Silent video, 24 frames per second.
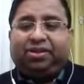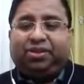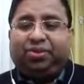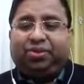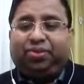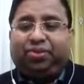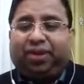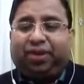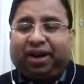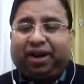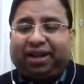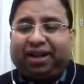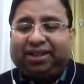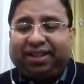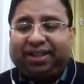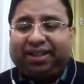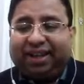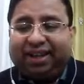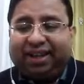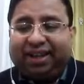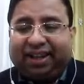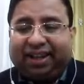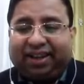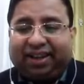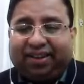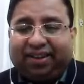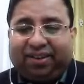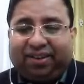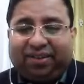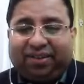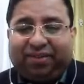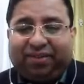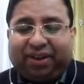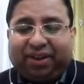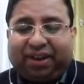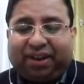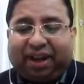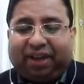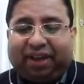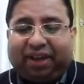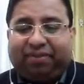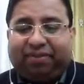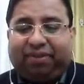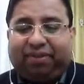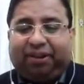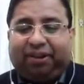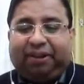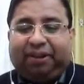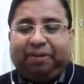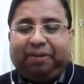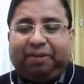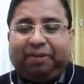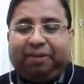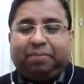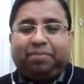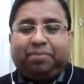So what I said, that look very carefully.